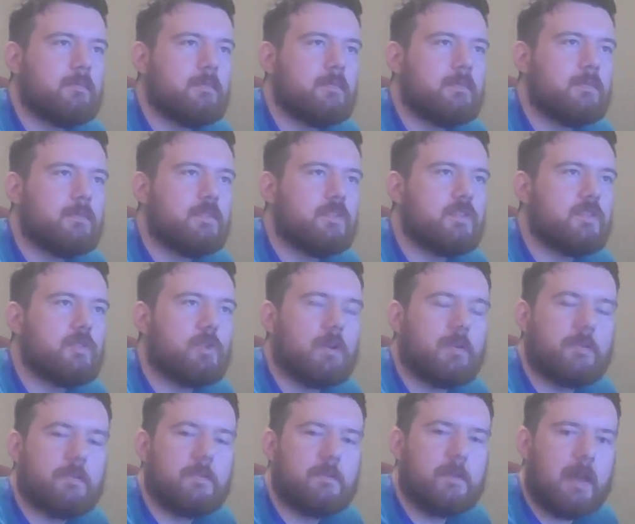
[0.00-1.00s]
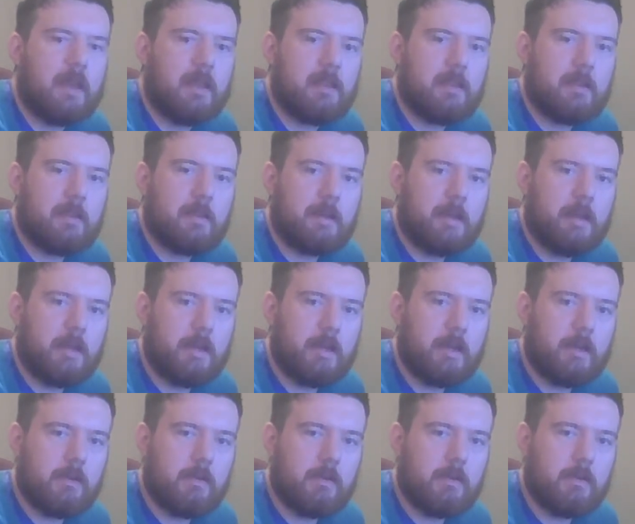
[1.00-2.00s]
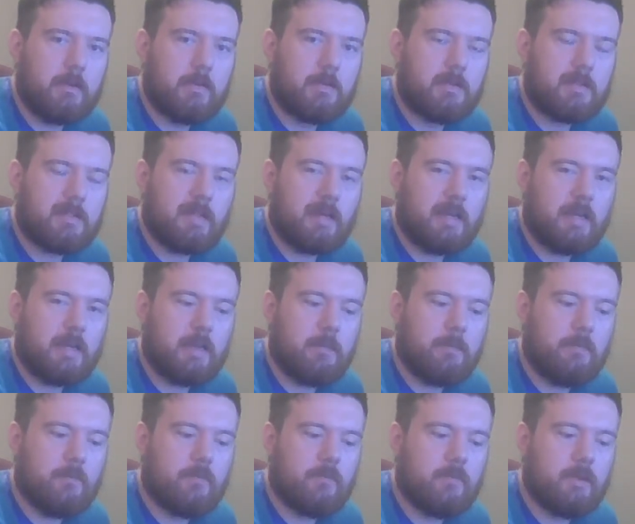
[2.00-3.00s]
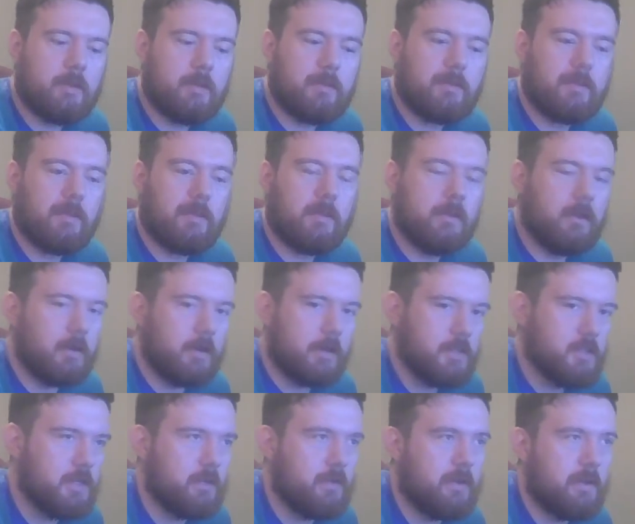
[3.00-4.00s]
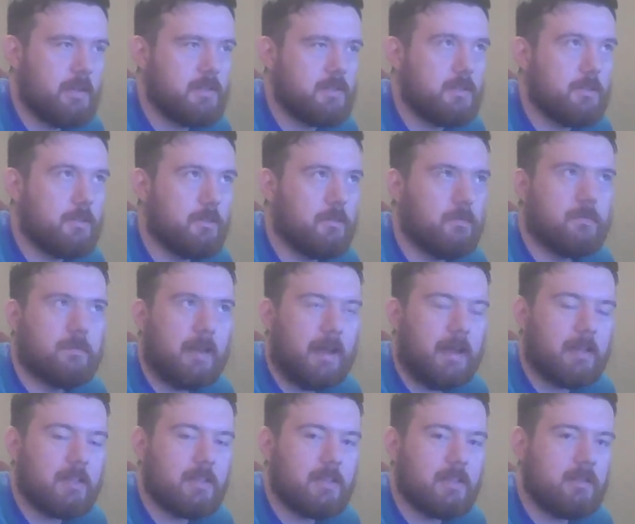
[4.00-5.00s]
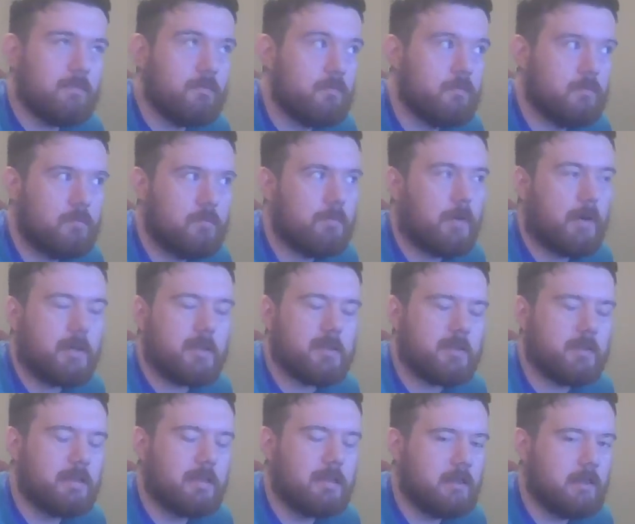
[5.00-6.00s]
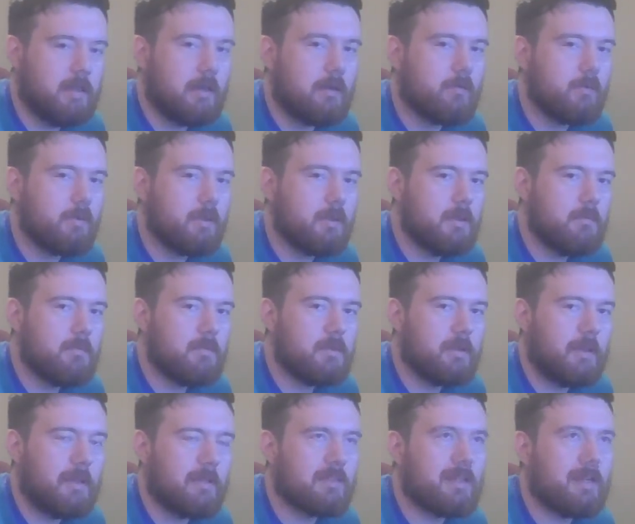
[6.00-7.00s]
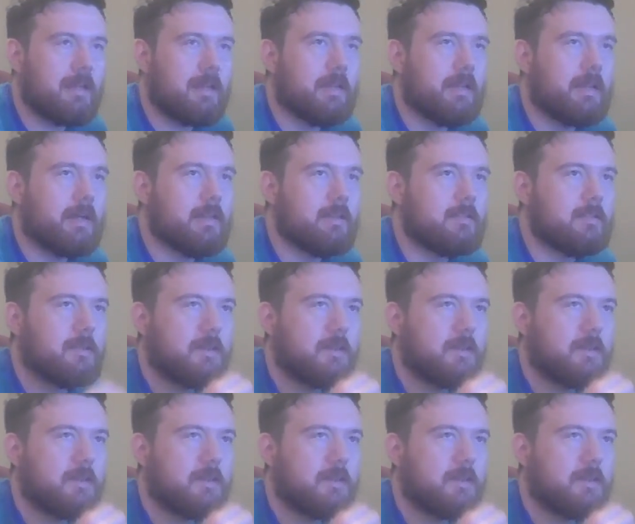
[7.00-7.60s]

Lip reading: sort of faith in the hero society with the younger generation who actually personally dealt with them. So that's kind of nice.